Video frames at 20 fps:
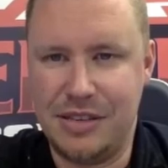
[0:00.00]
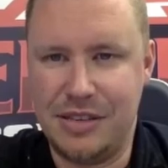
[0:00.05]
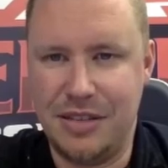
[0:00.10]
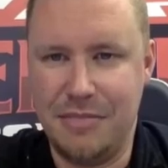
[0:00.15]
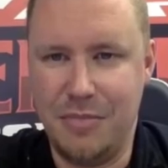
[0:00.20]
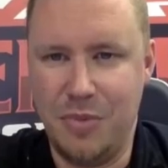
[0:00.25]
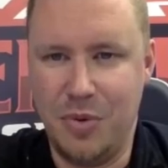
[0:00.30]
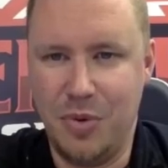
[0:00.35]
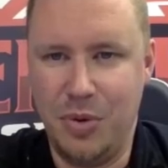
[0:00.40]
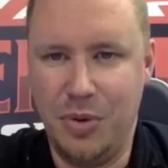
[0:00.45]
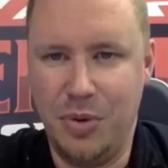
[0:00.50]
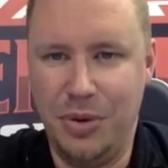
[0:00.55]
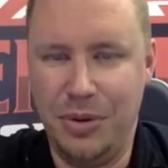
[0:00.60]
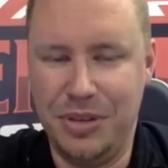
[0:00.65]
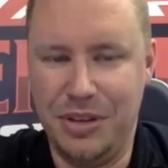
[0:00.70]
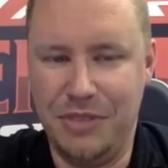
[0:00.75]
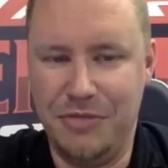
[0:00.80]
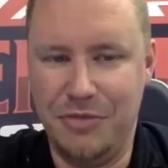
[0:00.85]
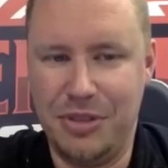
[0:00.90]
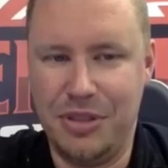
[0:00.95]
the mold
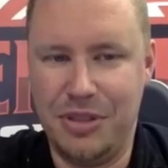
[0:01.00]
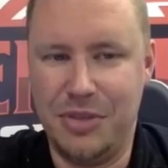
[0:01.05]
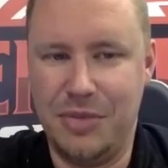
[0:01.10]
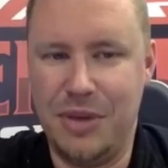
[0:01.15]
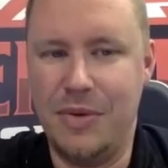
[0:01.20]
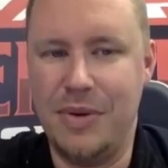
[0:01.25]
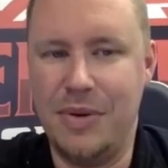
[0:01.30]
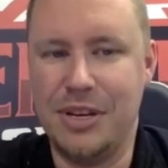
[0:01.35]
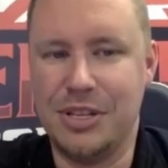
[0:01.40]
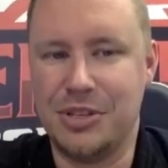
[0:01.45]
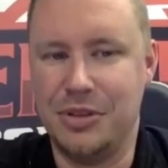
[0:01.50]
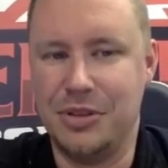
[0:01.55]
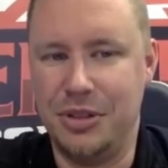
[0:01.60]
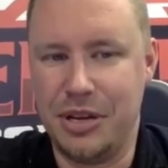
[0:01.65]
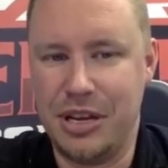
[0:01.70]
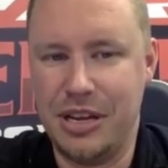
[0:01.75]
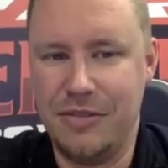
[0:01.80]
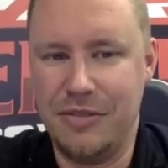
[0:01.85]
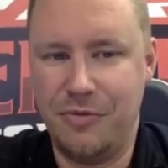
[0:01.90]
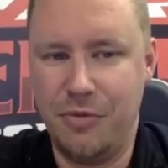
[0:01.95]
of what the Red Wings are
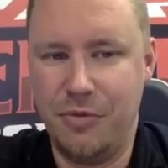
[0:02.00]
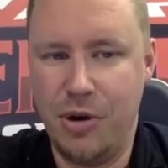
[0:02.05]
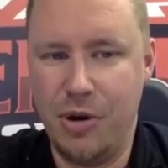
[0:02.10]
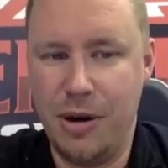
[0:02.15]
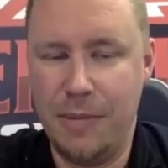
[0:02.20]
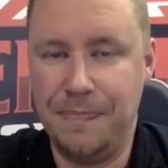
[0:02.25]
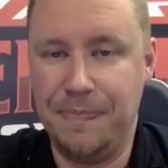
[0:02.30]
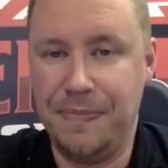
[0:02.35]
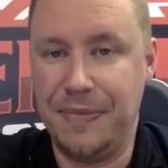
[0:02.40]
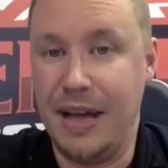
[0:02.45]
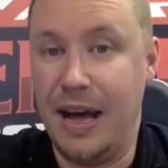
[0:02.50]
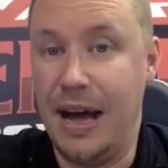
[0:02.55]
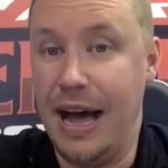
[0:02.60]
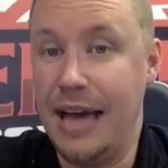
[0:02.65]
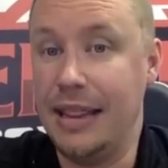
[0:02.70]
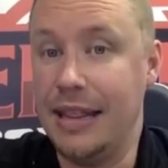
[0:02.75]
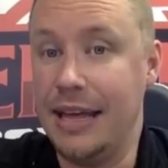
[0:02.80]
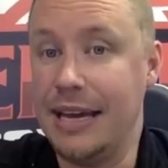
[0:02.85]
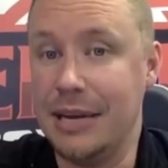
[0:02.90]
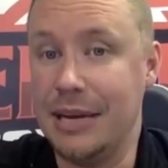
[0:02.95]
looking for. I
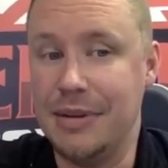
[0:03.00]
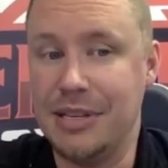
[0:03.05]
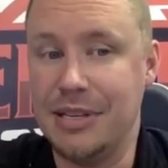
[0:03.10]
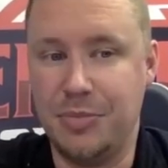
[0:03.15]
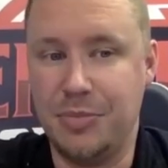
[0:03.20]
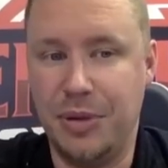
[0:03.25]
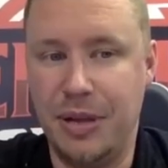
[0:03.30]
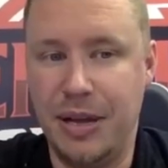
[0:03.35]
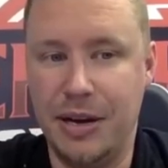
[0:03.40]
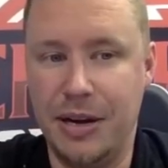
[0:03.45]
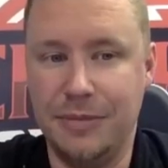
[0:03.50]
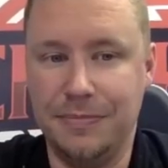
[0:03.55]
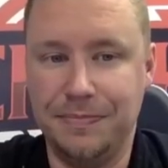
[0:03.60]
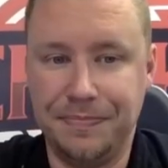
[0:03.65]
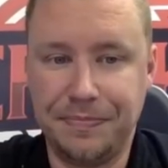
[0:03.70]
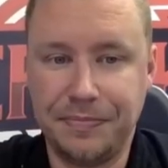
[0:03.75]
like him as a player.